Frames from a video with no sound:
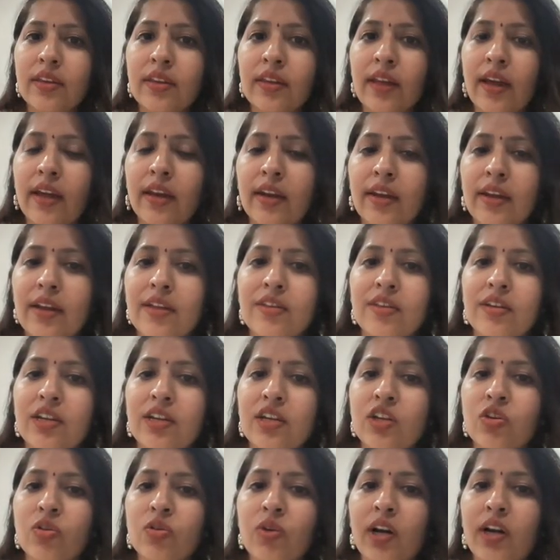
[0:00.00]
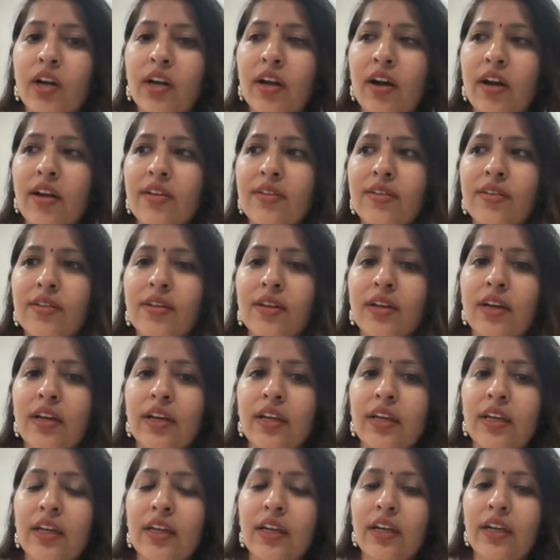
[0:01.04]
Then is ritual dance,
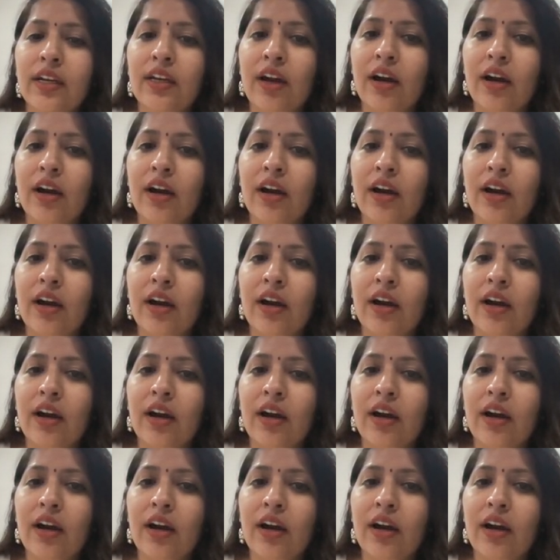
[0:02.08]
Yi